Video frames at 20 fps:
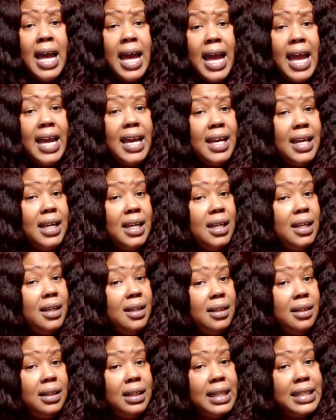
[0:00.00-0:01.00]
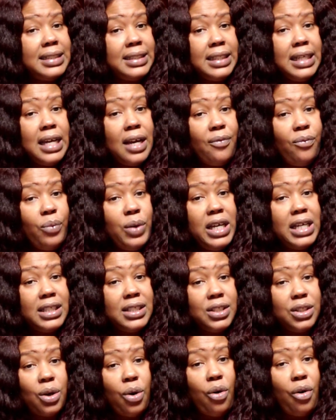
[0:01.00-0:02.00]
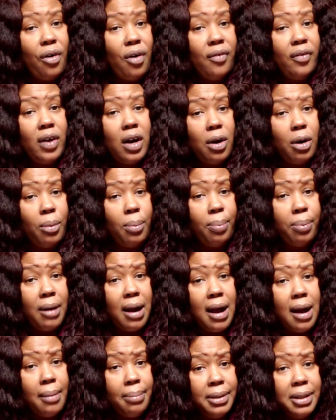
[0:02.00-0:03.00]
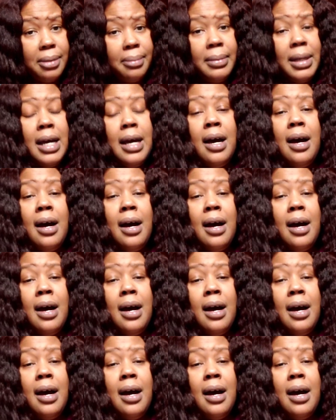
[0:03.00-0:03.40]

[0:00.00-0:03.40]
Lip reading: and let's see if we can solve her problem,